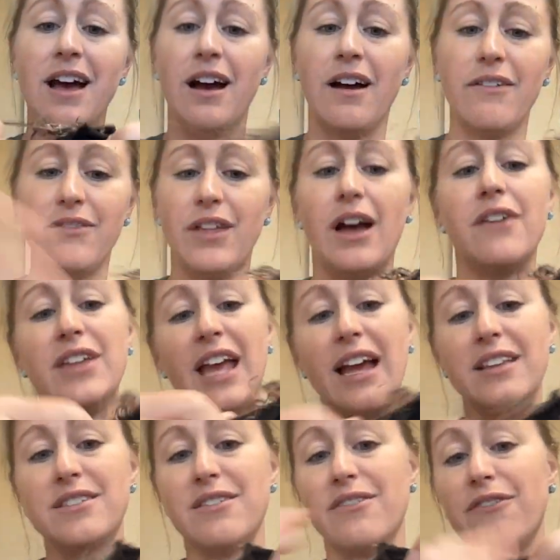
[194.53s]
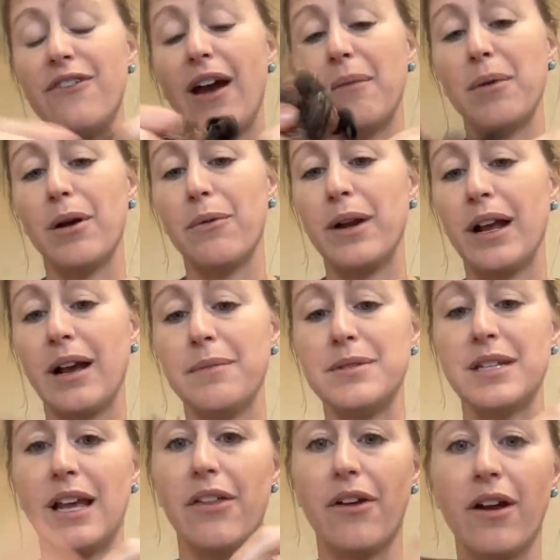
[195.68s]
of the ends of the fabric when it comes
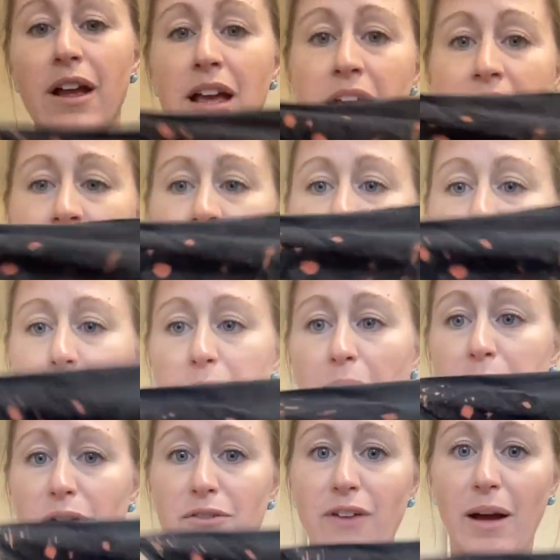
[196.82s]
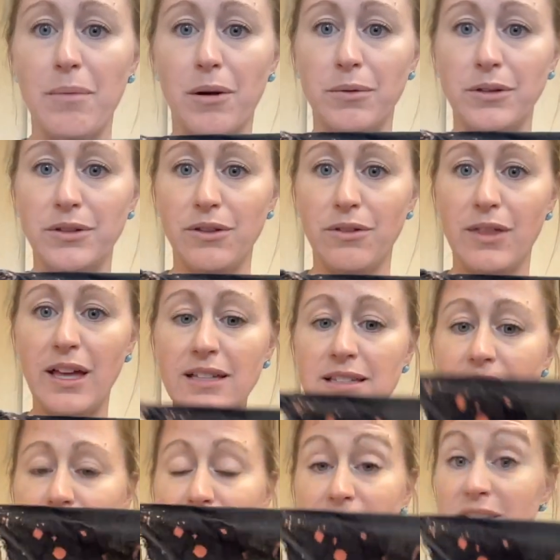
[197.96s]
together. Sometimes your fabric will do this.
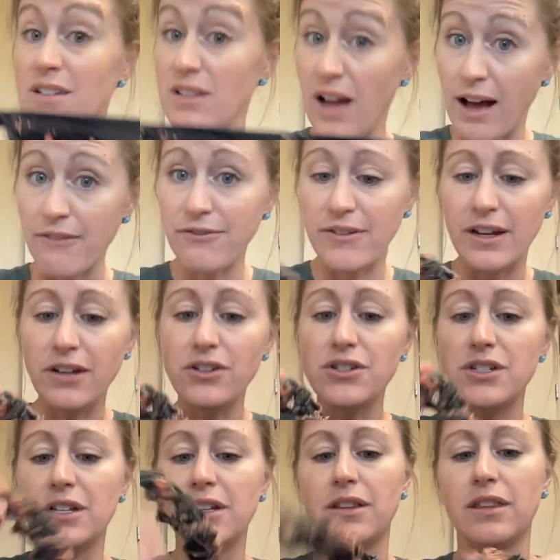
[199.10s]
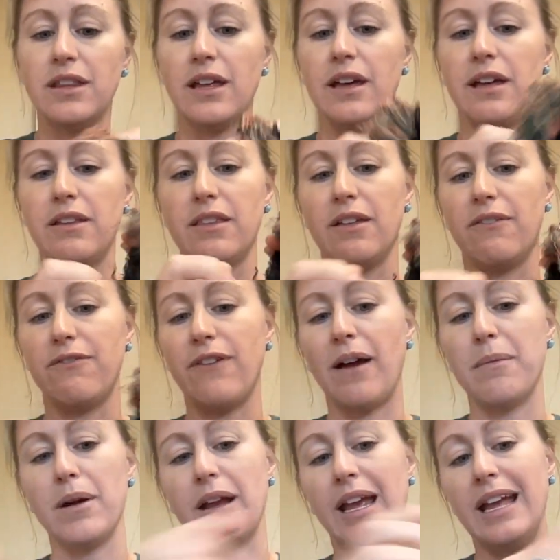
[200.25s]
If it's not finished, the
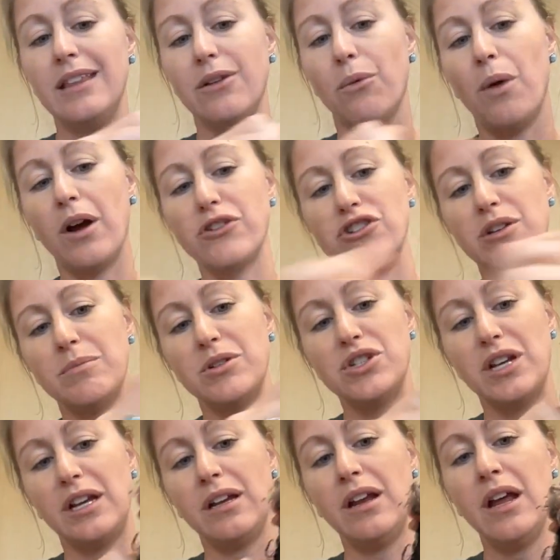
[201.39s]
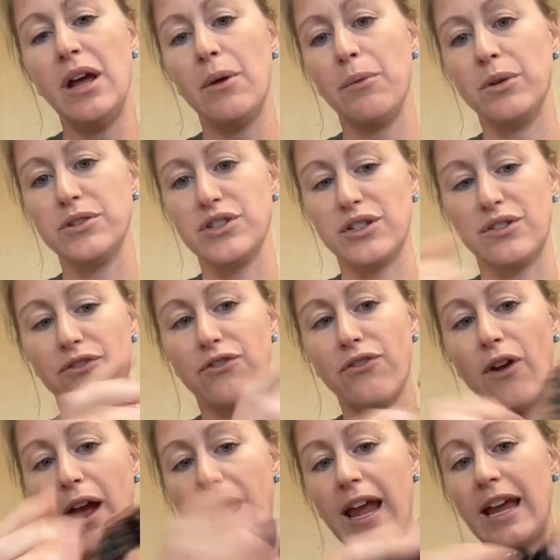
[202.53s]
fabric in the washing machine will just
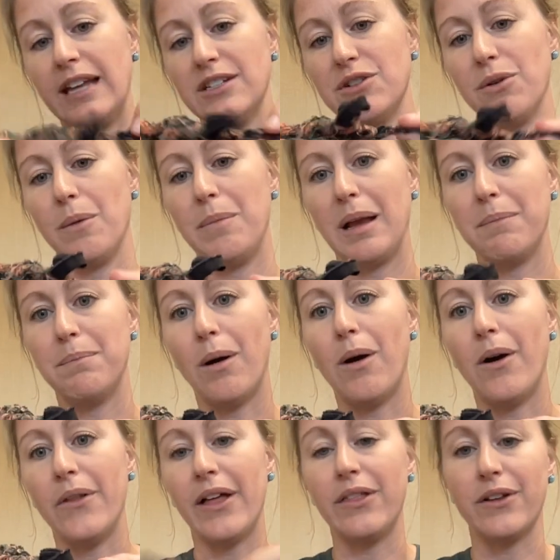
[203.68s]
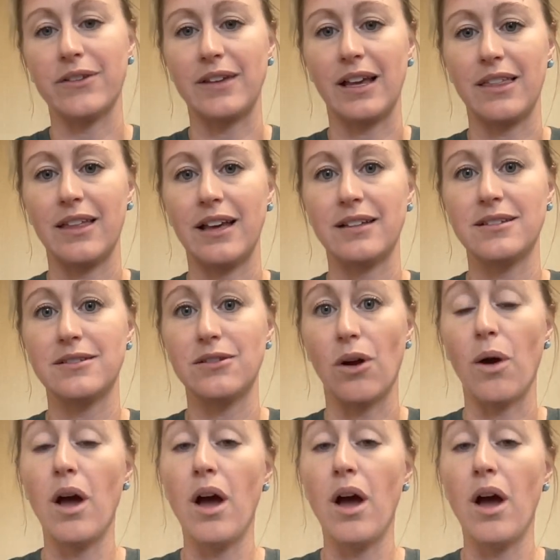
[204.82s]
fray into a big ball that looks like this. So